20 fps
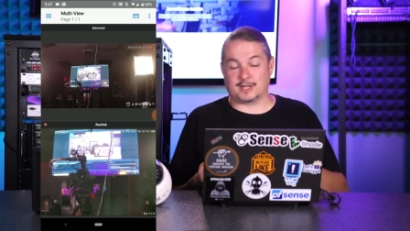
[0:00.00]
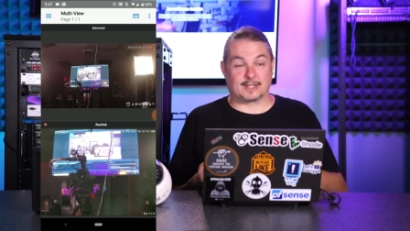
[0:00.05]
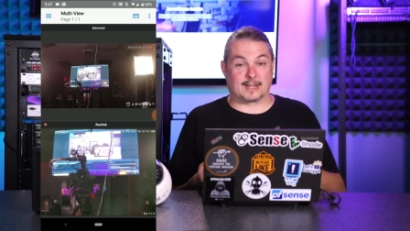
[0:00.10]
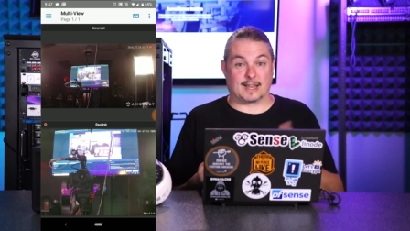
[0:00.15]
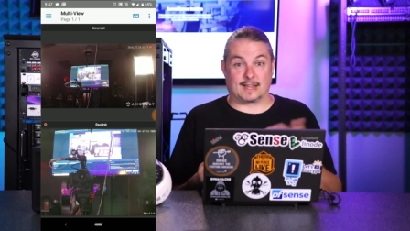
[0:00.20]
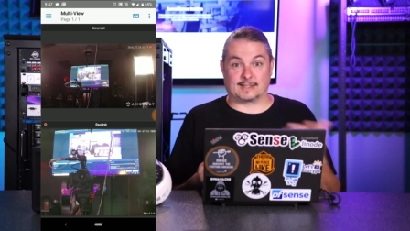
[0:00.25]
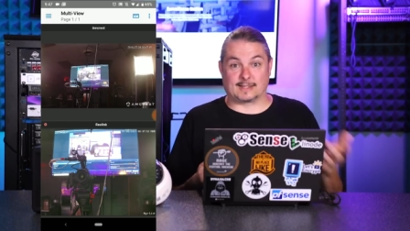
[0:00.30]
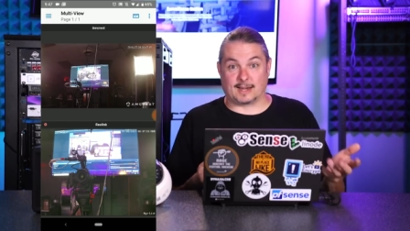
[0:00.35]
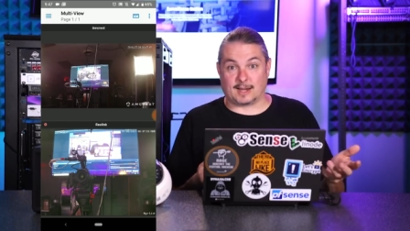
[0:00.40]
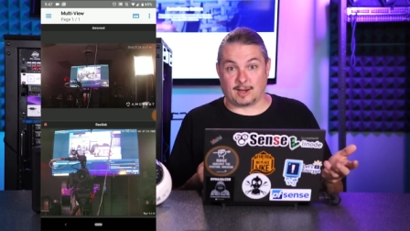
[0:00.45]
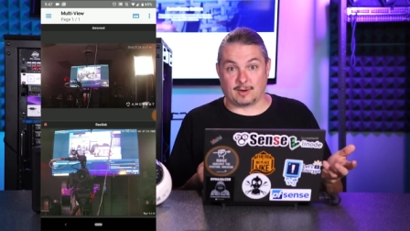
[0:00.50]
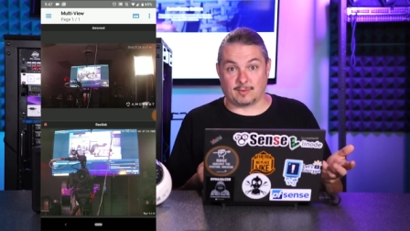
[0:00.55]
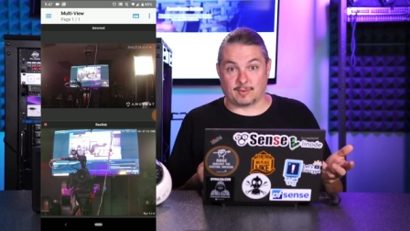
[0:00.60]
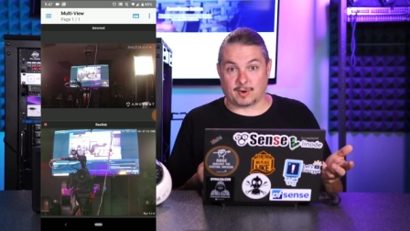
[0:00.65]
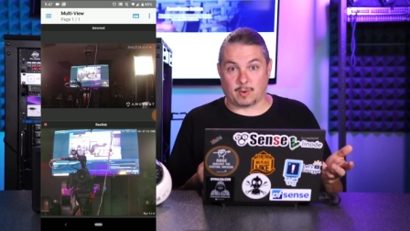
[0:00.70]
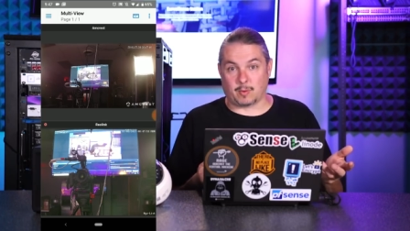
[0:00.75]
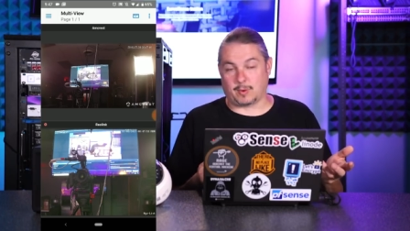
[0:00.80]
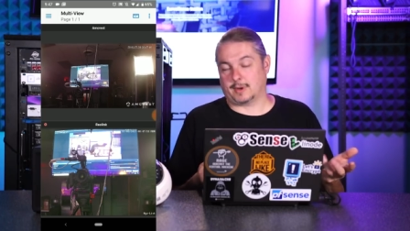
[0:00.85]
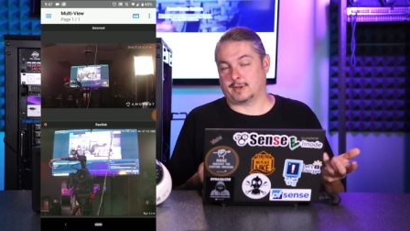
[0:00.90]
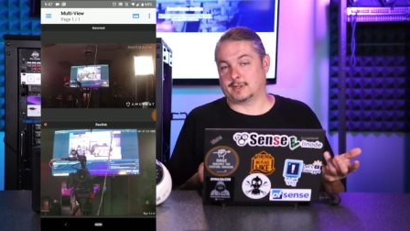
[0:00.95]
It's not sending your
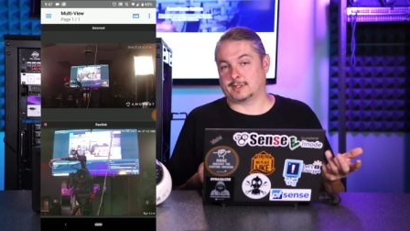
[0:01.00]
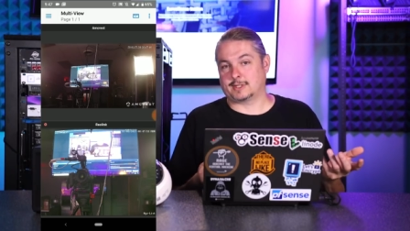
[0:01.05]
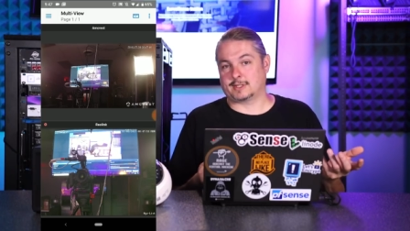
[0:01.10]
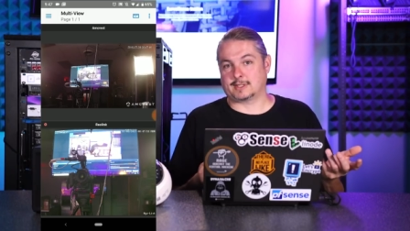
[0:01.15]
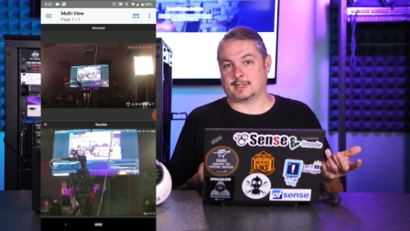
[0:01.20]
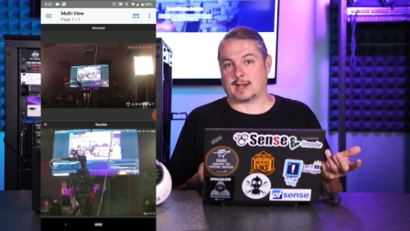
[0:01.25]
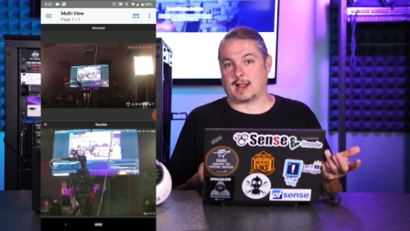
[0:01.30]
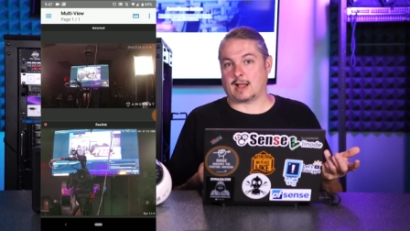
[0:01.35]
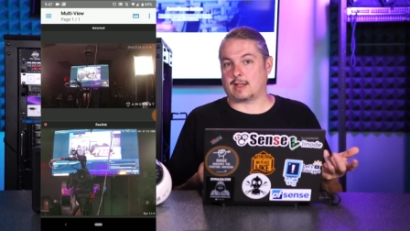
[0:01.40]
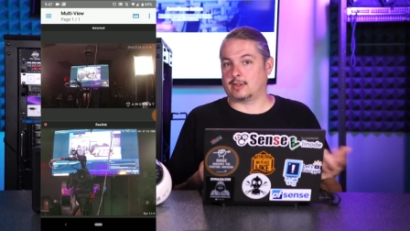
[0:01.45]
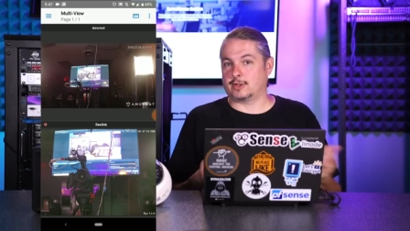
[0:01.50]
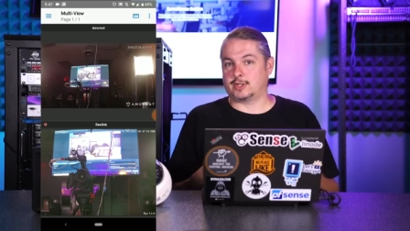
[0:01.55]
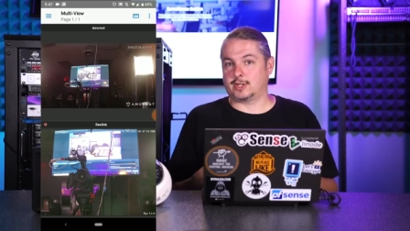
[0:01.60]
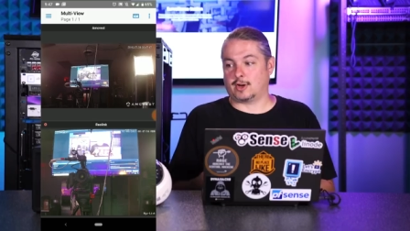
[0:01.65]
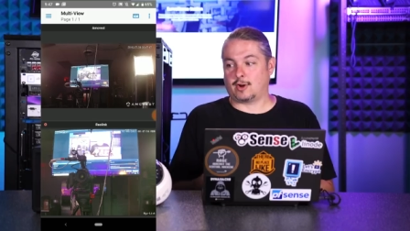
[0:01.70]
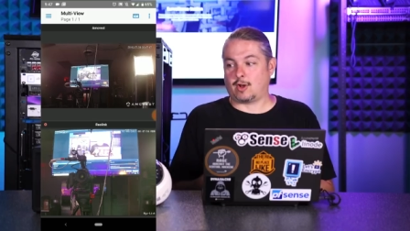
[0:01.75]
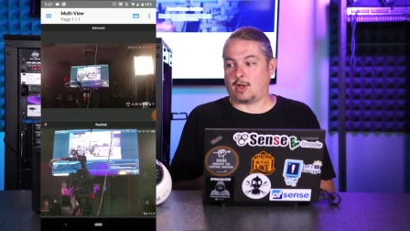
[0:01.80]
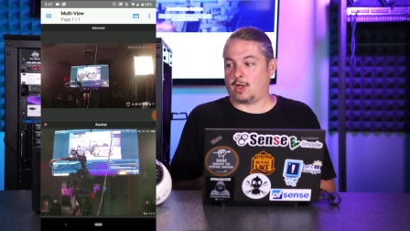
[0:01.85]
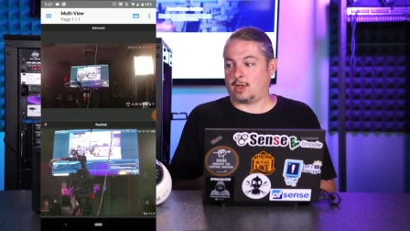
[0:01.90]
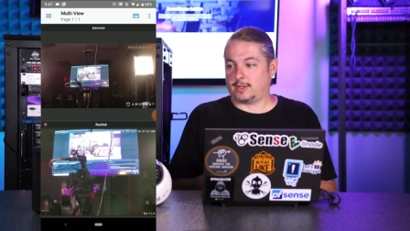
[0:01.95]
recordings to Synology
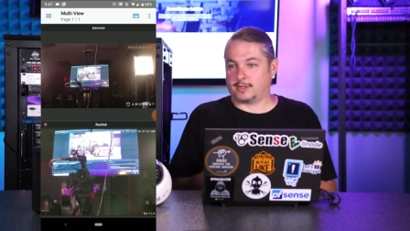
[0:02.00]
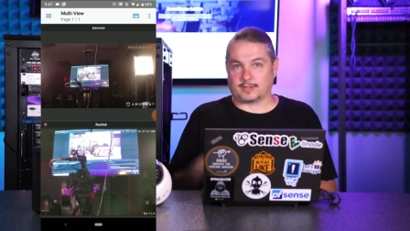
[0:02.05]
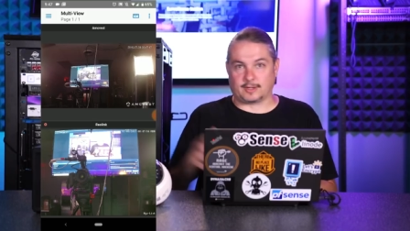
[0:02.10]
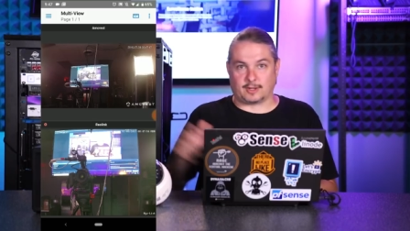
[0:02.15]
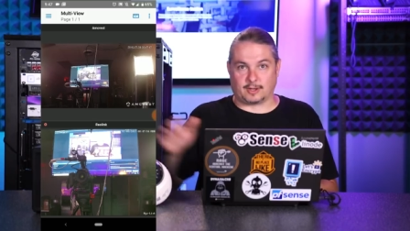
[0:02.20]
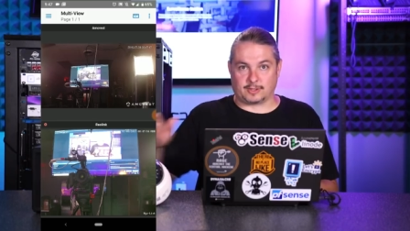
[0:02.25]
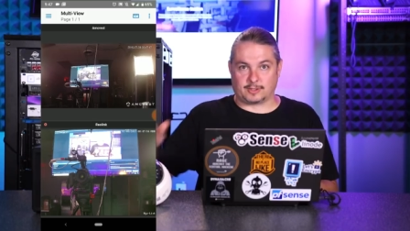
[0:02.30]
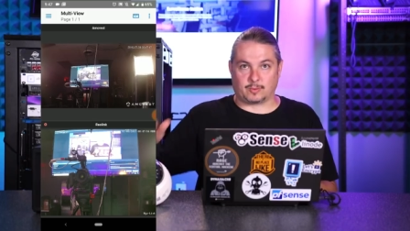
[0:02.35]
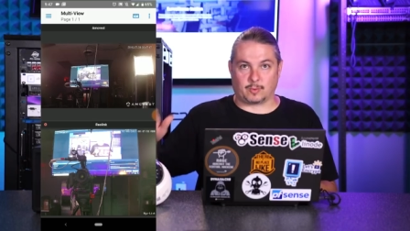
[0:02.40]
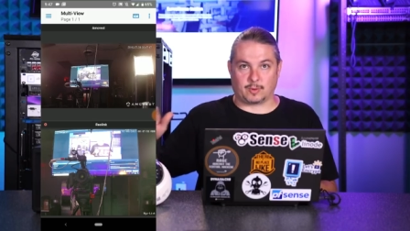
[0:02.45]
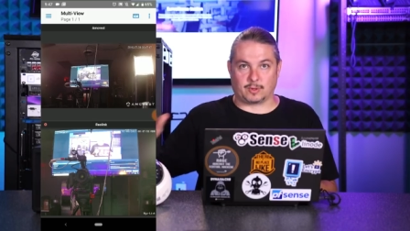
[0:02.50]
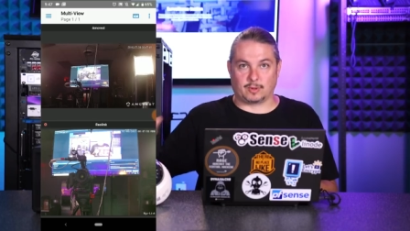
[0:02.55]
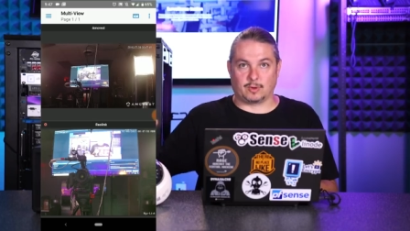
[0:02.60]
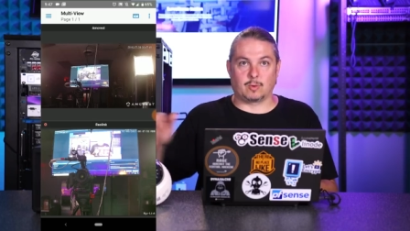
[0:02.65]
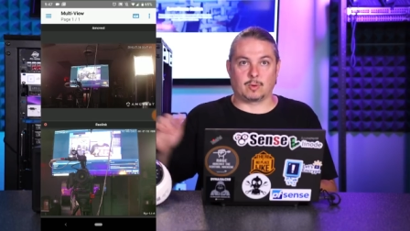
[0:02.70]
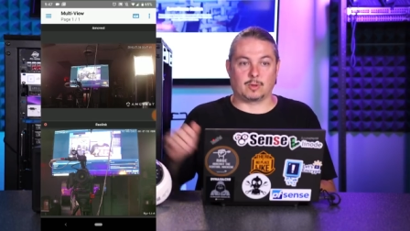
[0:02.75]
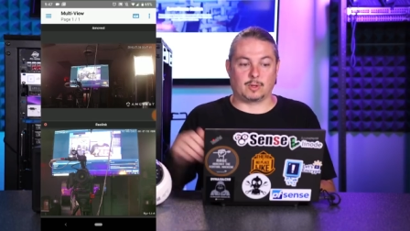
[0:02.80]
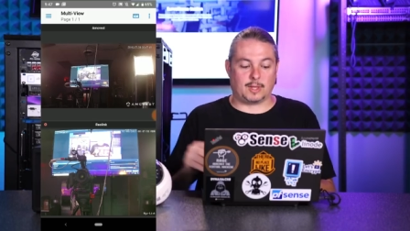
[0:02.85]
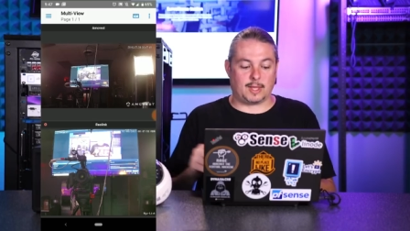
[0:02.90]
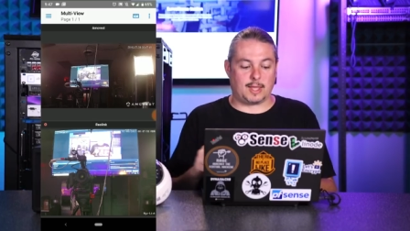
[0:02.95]
at all. It's all stored
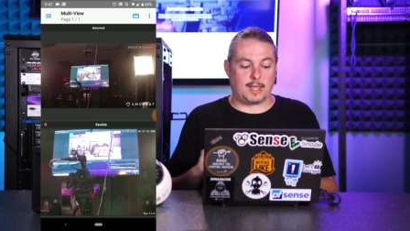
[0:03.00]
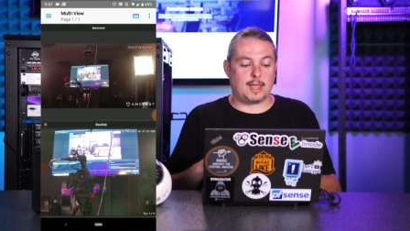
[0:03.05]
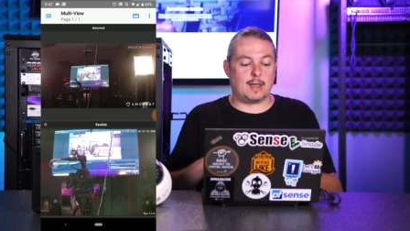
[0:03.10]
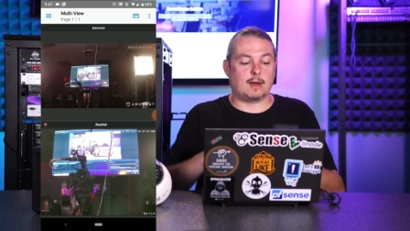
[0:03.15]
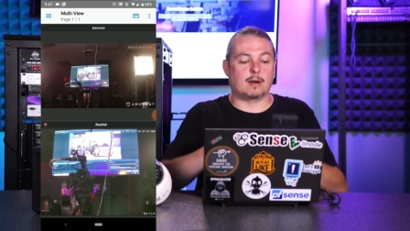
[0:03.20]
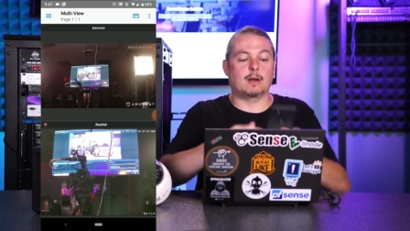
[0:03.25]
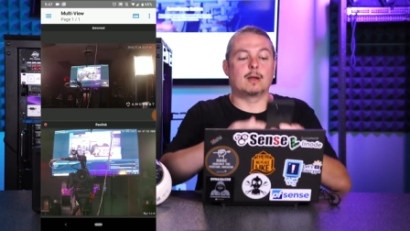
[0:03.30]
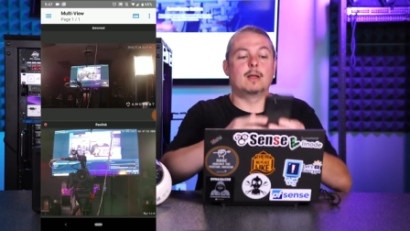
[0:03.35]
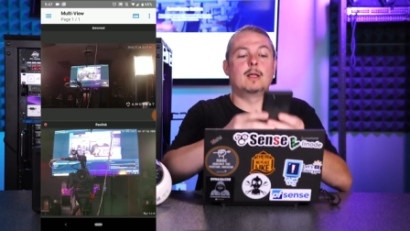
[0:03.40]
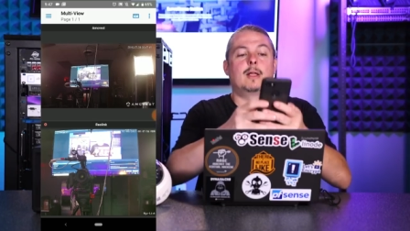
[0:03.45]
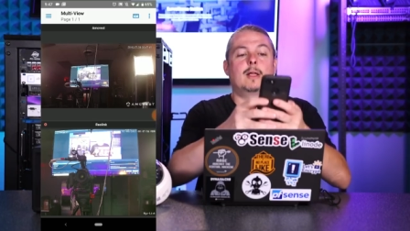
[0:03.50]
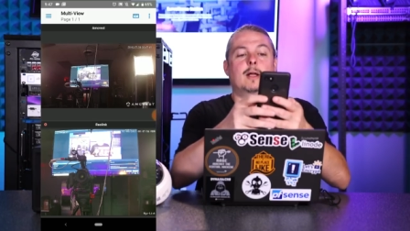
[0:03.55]
locally here.